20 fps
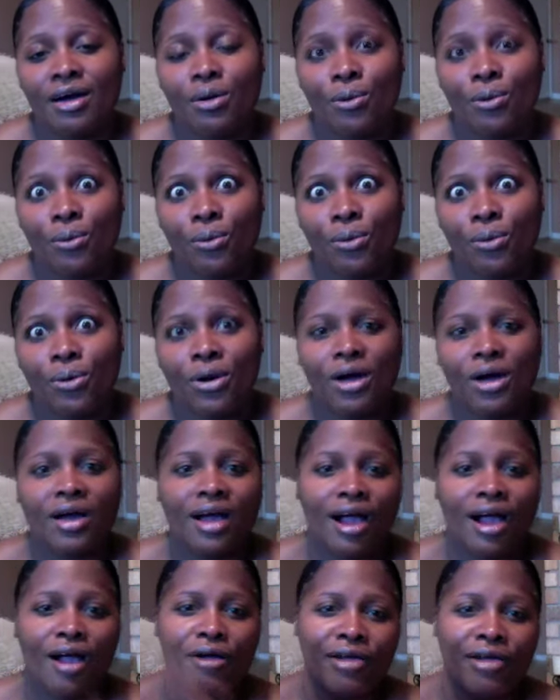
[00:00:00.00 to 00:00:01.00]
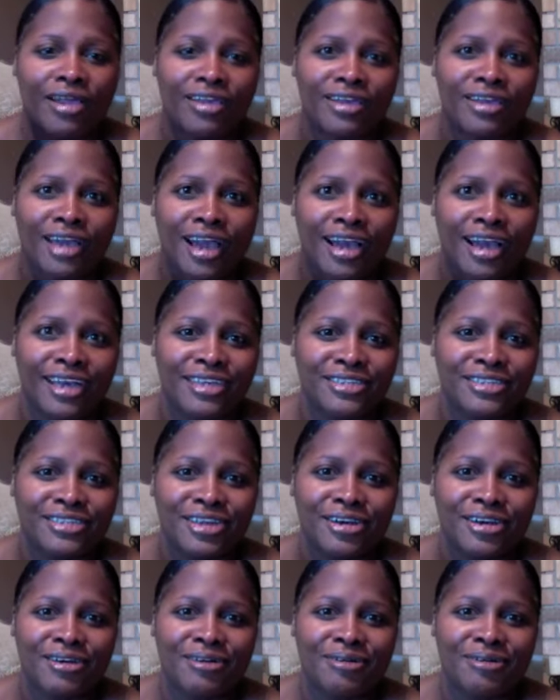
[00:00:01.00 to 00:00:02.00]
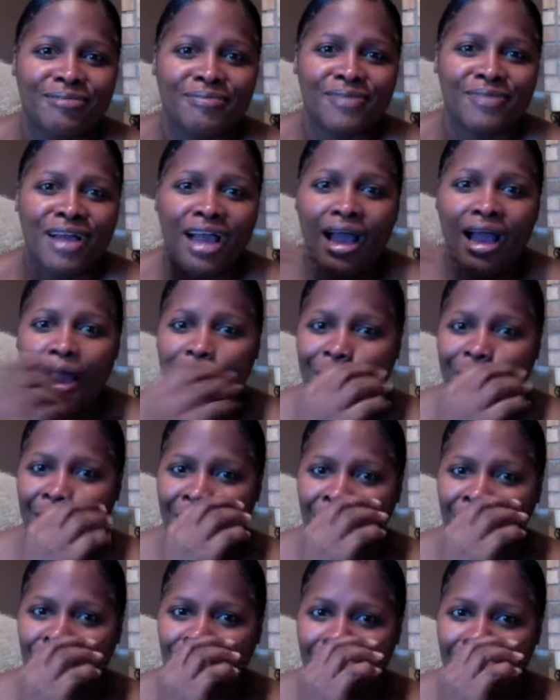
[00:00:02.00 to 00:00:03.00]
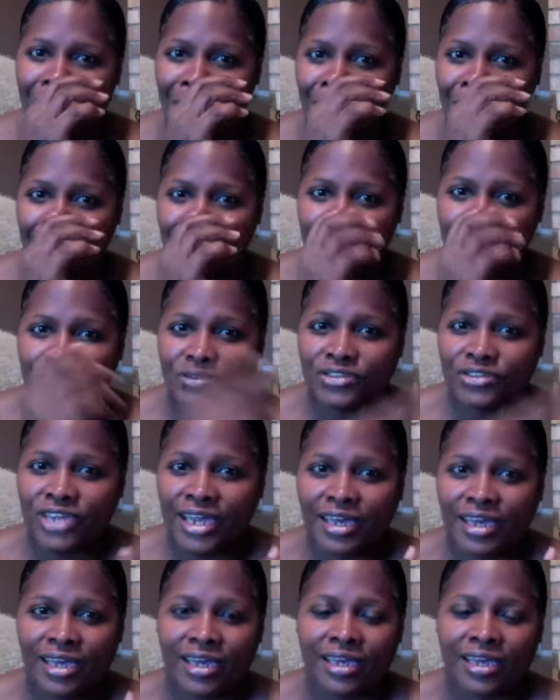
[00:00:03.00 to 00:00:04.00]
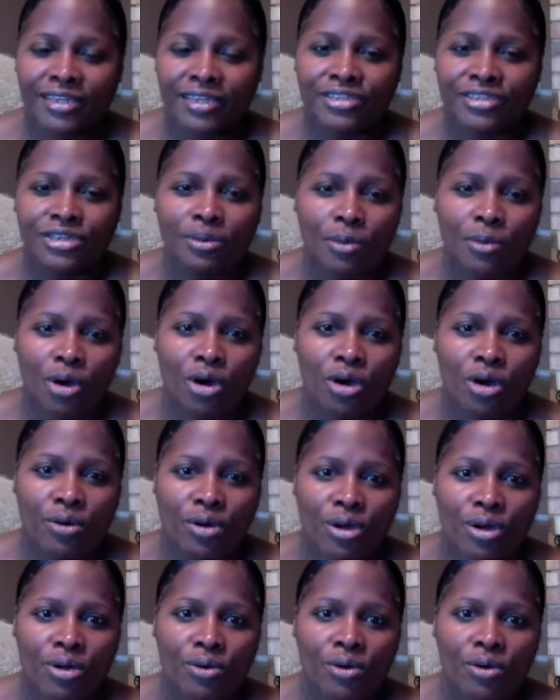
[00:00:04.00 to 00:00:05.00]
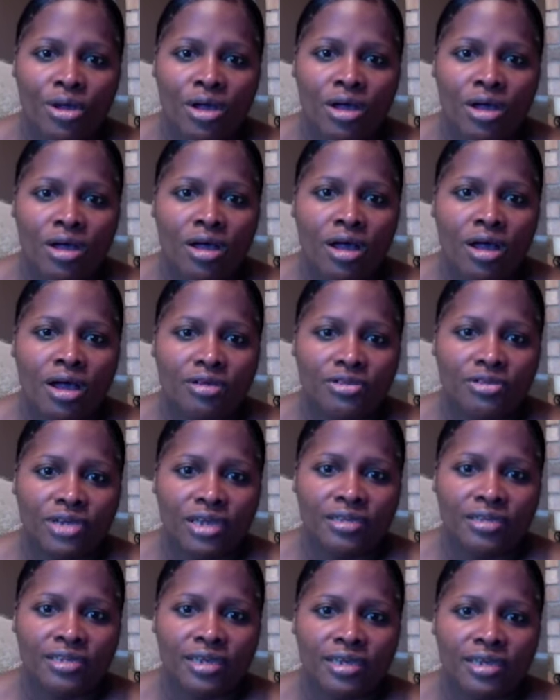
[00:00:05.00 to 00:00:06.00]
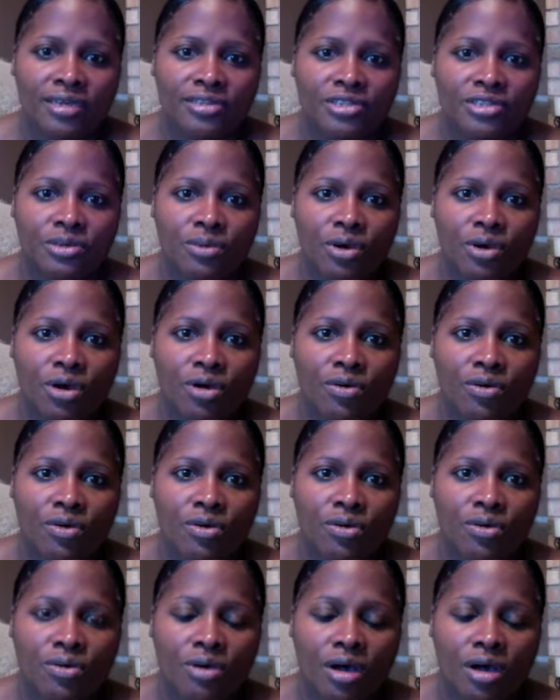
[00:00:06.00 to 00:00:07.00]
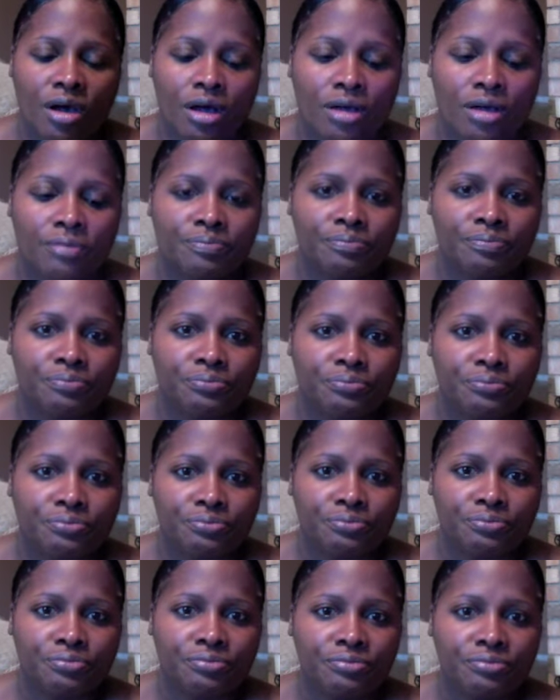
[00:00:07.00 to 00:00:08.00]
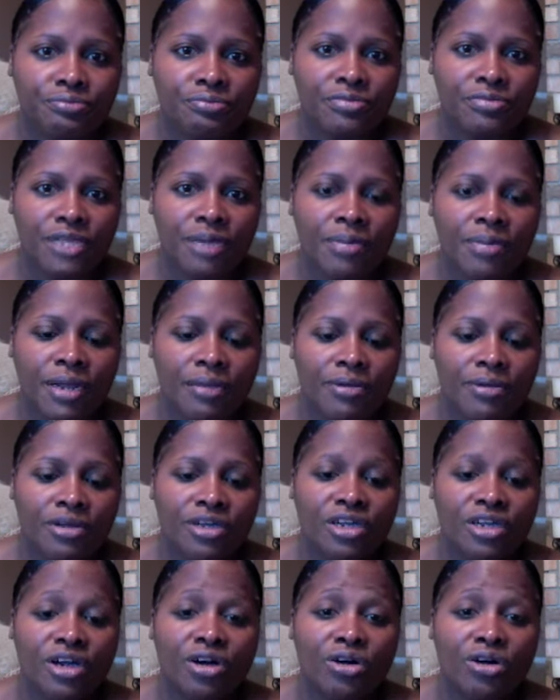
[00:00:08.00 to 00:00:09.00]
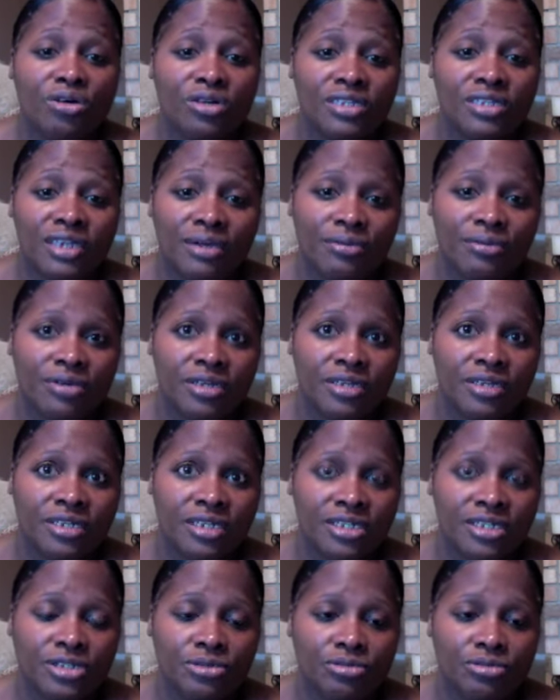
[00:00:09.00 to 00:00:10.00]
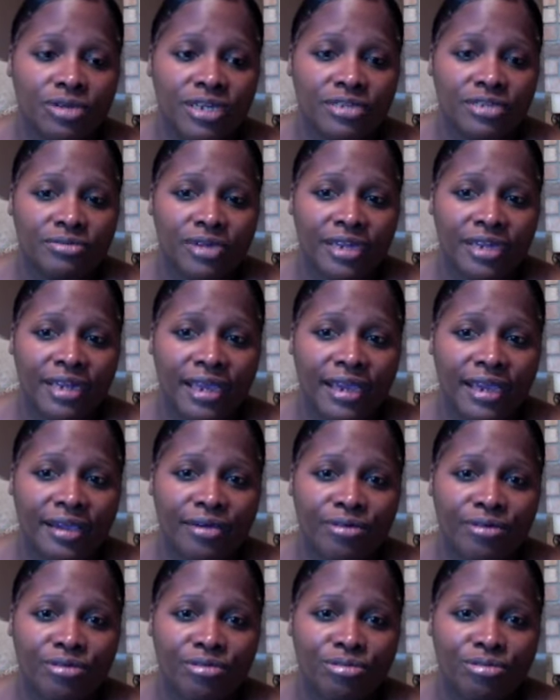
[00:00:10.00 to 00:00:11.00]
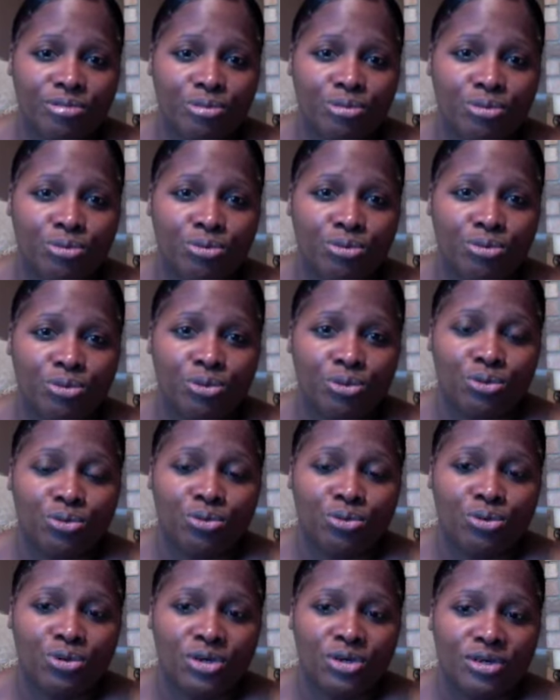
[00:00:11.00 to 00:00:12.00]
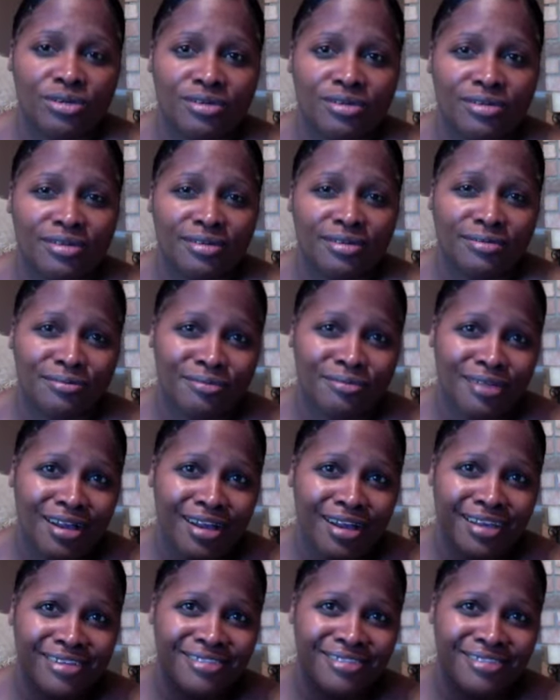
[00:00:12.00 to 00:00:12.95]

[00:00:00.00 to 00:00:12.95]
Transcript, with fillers: Whew. All right, you guys. Um, I will um, check in tomorrow. I'll try to check in tomorrow. Um, but I'm gonna go because I really need to rest right now. Whew. Bye.